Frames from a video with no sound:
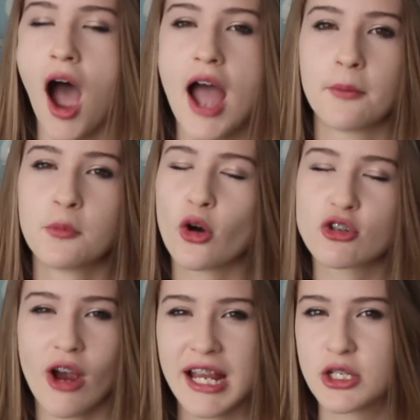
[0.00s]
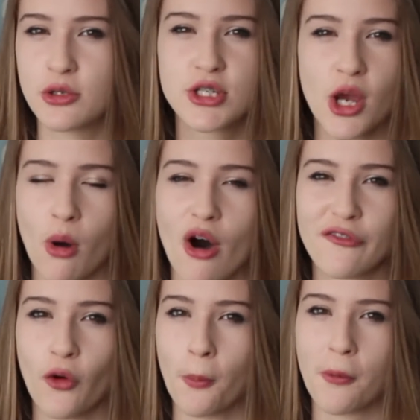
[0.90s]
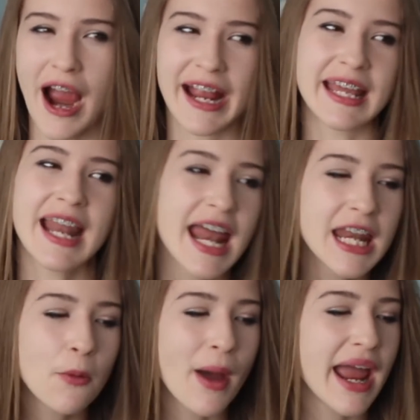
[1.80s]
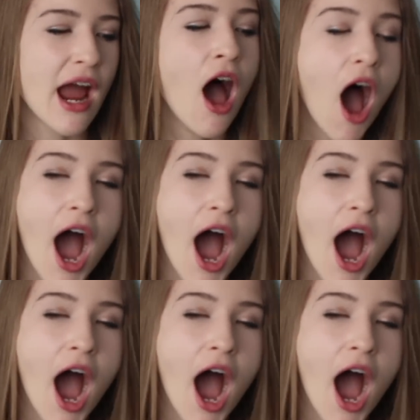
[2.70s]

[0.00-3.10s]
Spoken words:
I am not trying to show off or brag in any way.